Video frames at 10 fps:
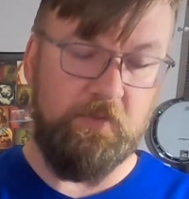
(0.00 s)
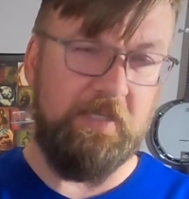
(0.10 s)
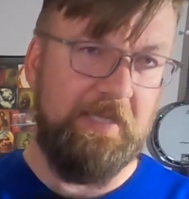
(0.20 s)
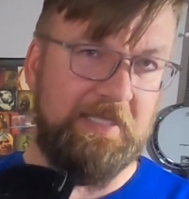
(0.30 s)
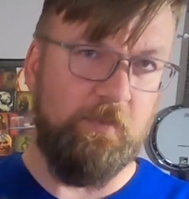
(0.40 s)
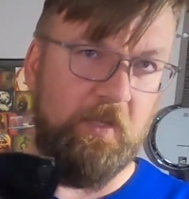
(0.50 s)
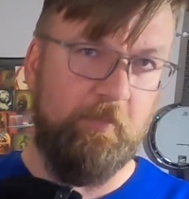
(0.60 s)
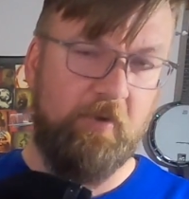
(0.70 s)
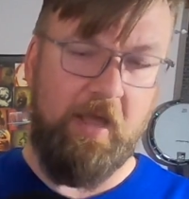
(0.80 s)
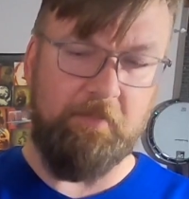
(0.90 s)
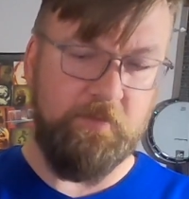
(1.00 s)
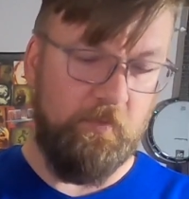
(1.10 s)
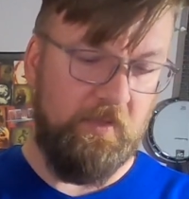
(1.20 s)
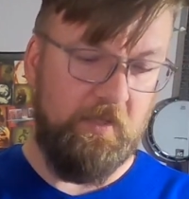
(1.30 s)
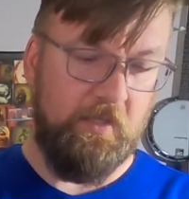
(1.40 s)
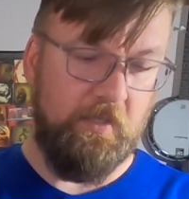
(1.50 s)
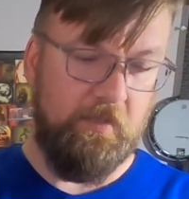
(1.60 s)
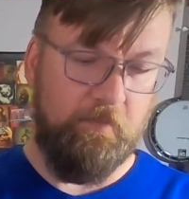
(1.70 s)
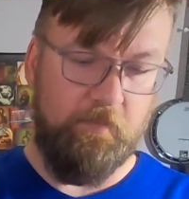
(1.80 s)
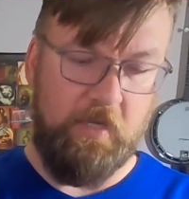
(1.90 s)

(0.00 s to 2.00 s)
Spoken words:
So that's one of the problems with the